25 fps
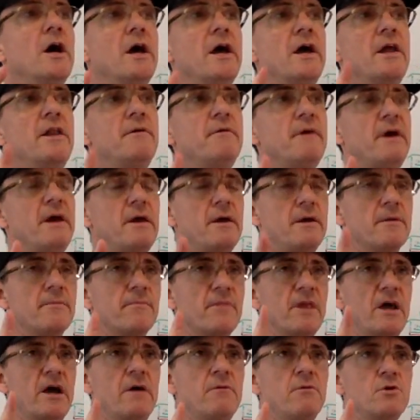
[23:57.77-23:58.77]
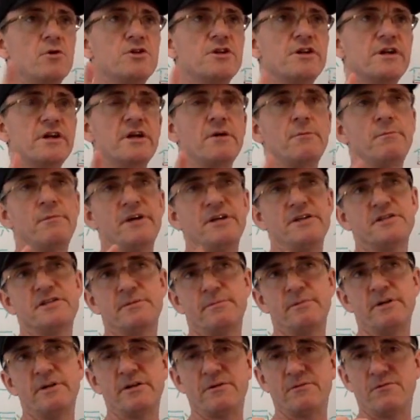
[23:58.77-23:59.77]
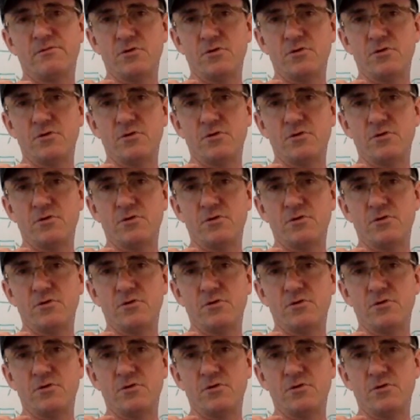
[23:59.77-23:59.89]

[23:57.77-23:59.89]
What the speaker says: Anyway, I would recommend, Samantha,